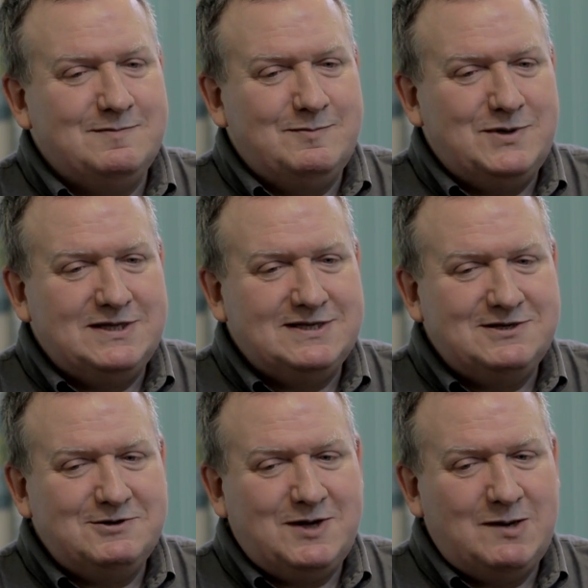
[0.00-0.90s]
But they're
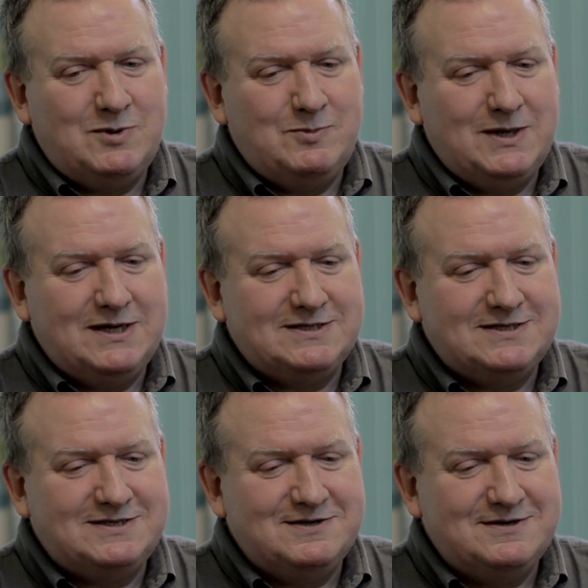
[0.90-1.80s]
still quite prepared
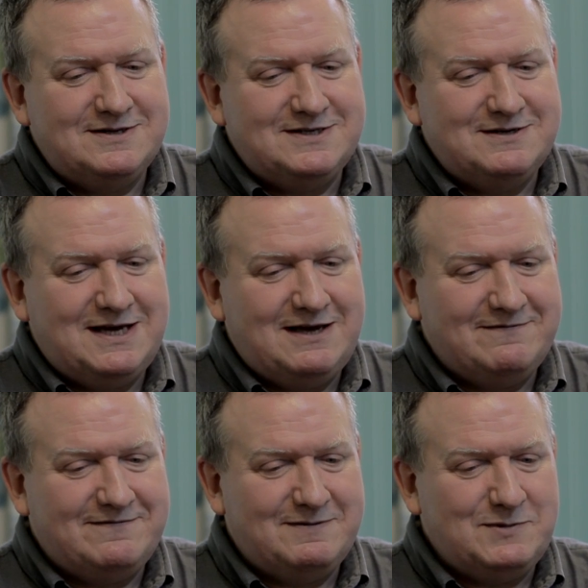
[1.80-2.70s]
to
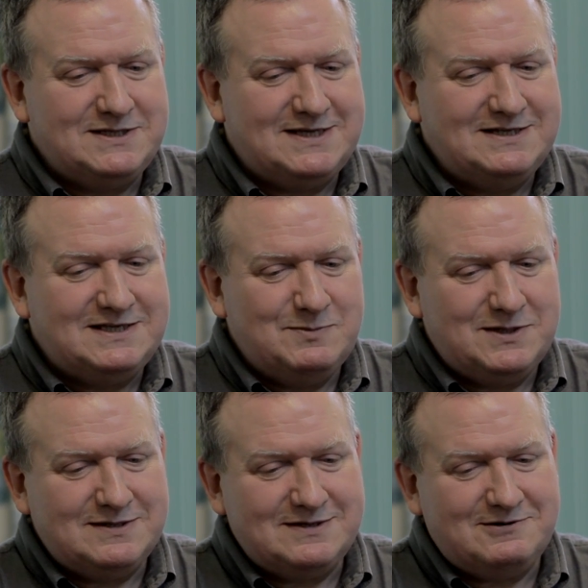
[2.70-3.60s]
have the most
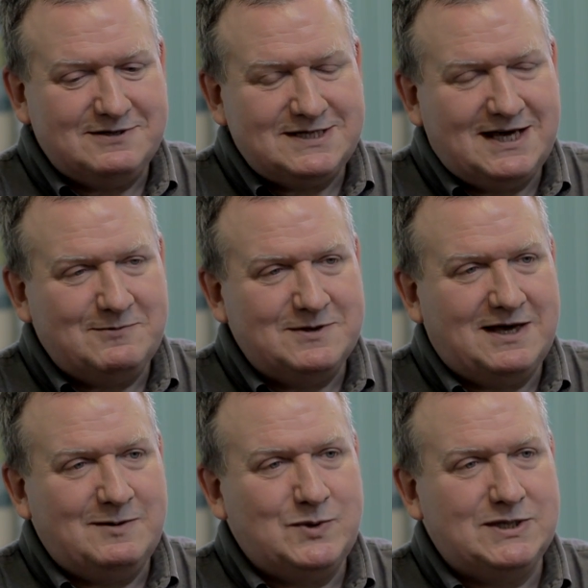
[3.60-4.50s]
intimate contact with
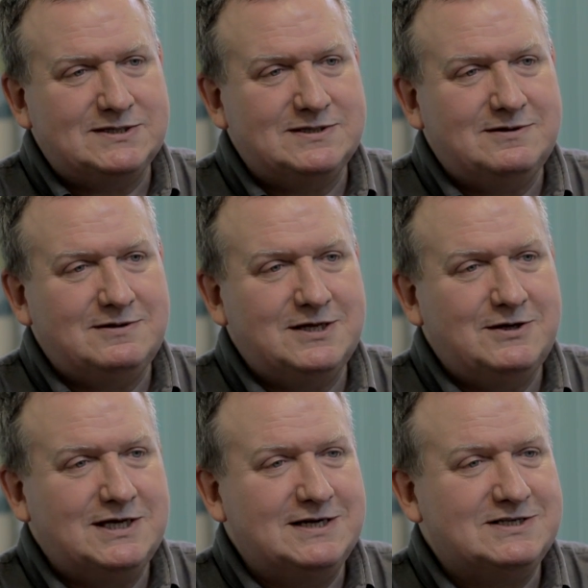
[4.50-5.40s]
that person, not
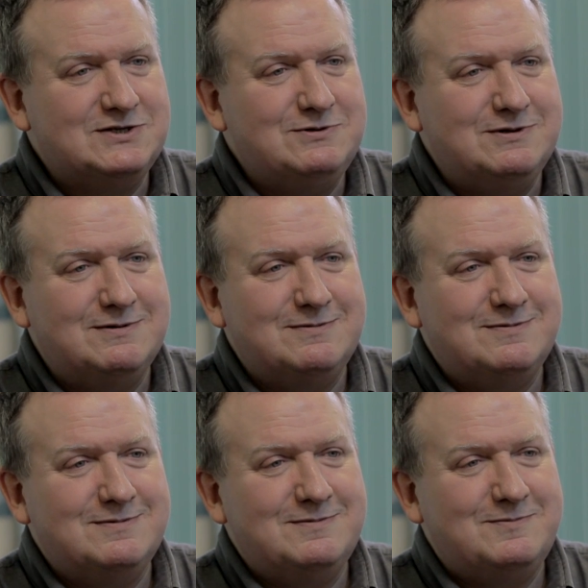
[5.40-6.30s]
knowing at
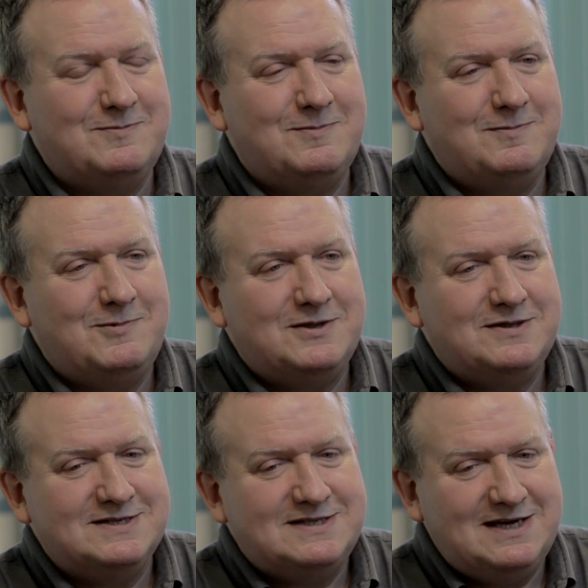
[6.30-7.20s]
all what
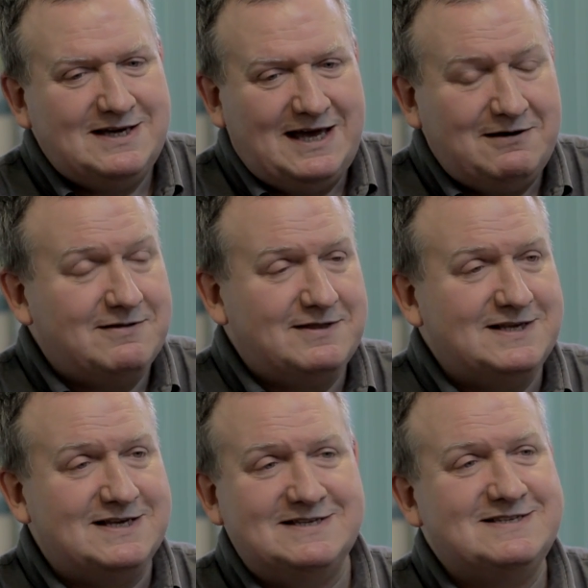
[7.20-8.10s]
their health
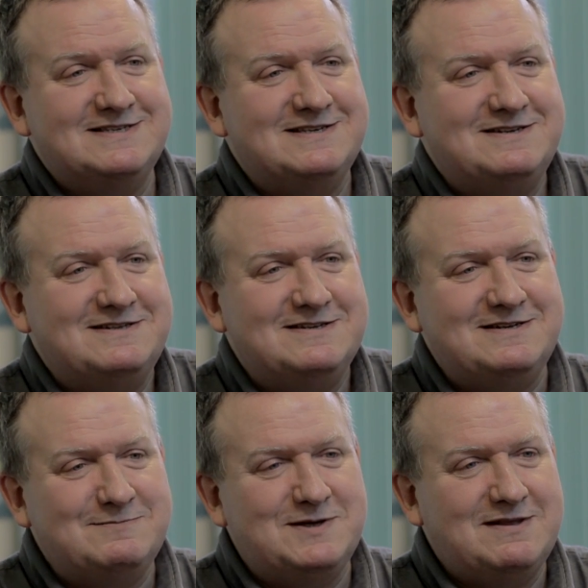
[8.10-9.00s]
is
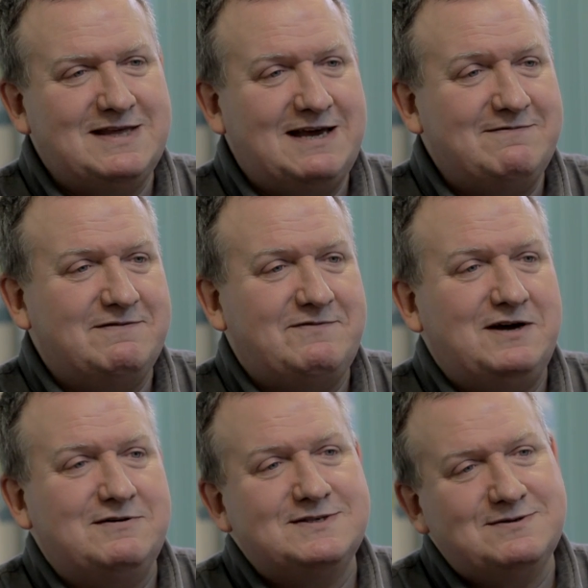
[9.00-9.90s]
and whether they have the
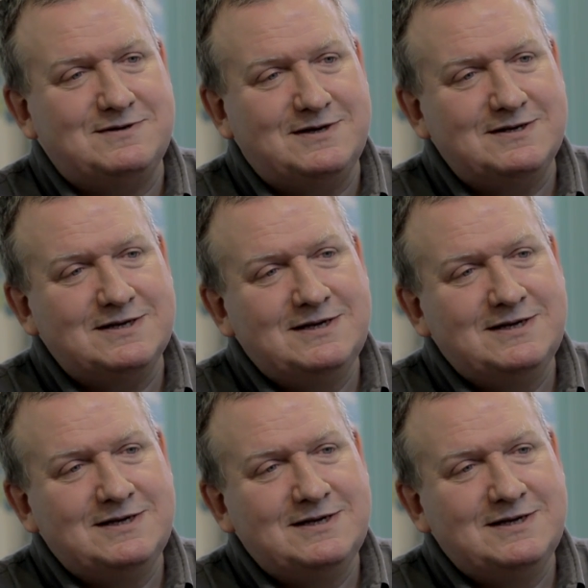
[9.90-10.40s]
virus or not.